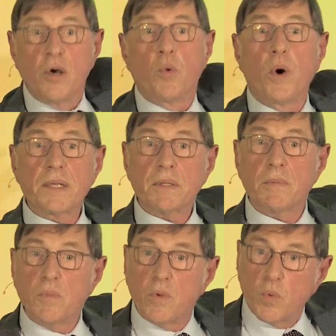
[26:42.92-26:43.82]

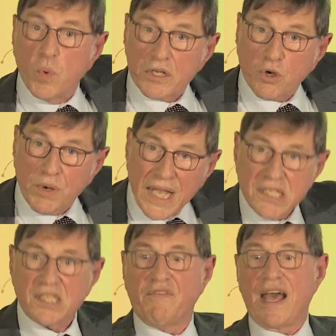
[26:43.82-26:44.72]
What
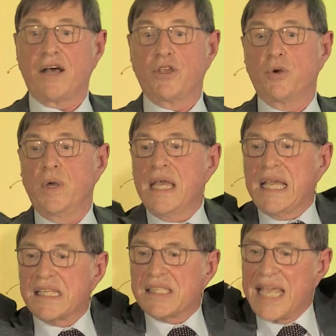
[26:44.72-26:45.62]
creates the value
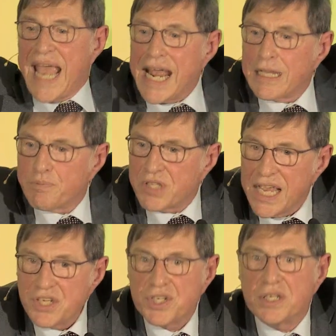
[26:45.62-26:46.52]
is the
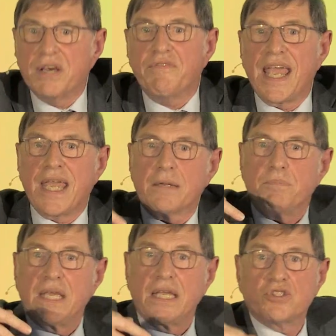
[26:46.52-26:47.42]
adaptation of A and
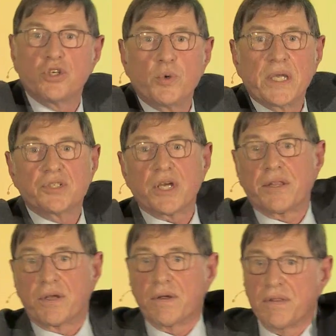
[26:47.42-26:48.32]
B to each
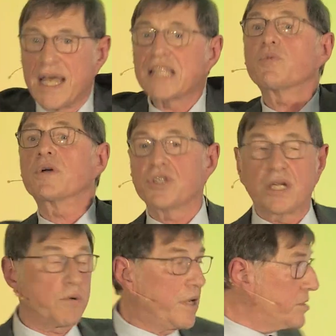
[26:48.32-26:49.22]
other. That's what
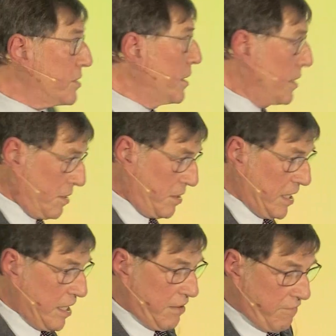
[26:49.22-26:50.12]
generates
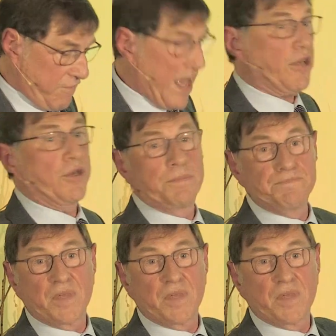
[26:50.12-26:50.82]
the value.